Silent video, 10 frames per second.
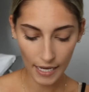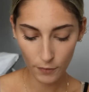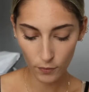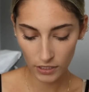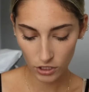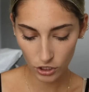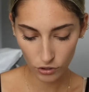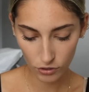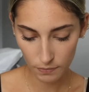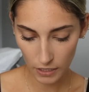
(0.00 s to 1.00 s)
I'm going to
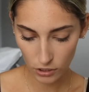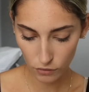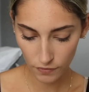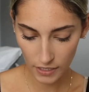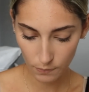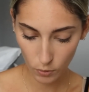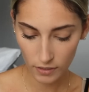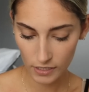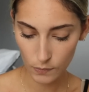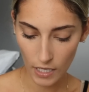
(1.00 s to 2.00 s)
use my Too Faced Born This